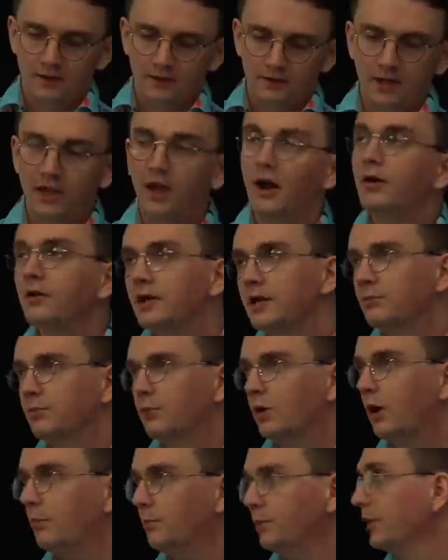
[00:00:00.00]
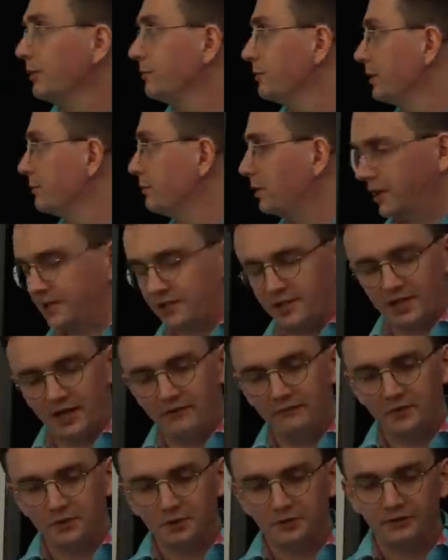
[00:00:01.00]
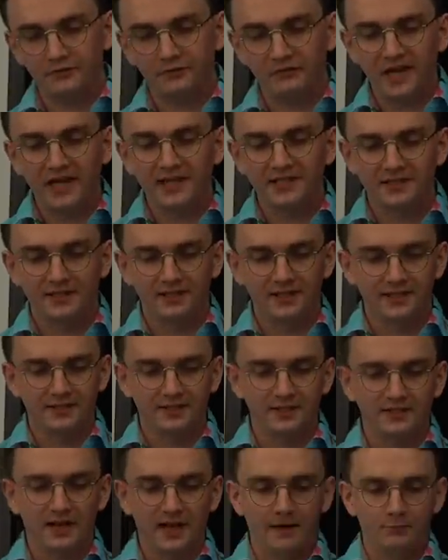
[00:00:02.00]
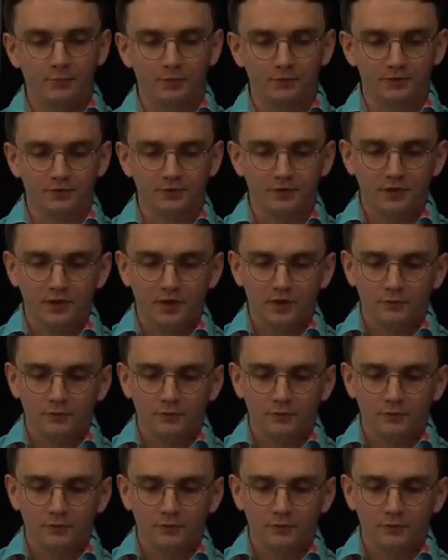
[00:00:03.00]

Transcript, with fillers: The only problem the British infantry faced in these examples